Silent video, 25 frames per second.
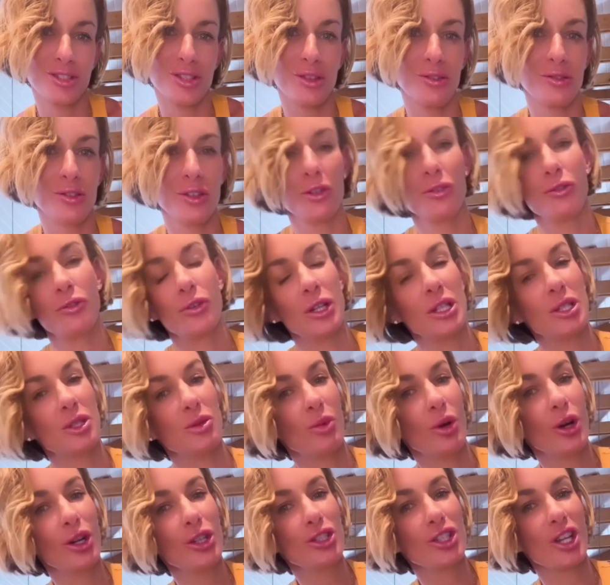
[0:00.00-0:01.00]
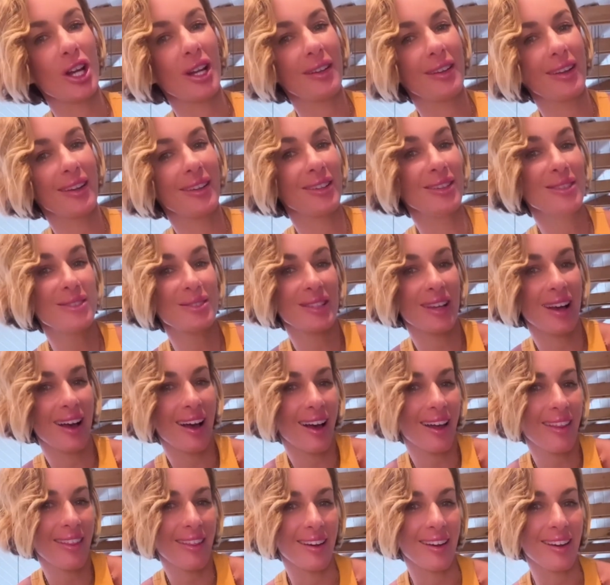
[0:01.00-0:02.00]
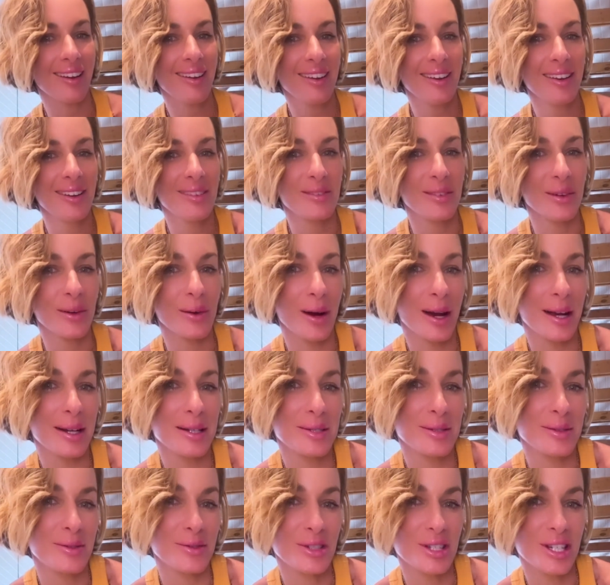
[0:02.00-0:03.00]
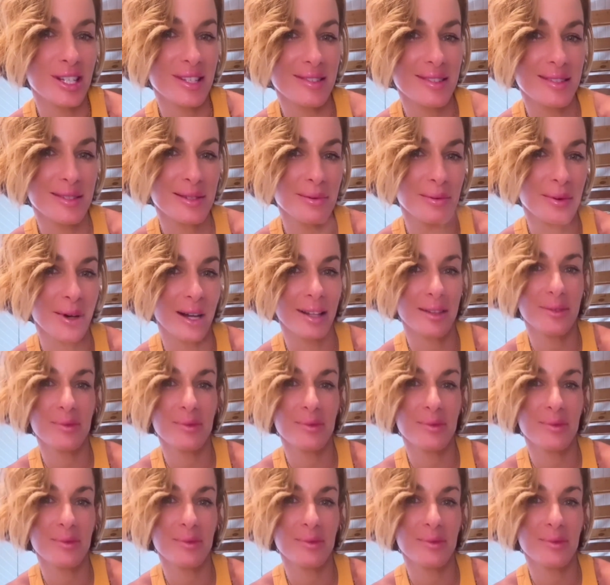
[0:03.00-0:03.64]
So feel free to branch out and use other varieties of cheese as well.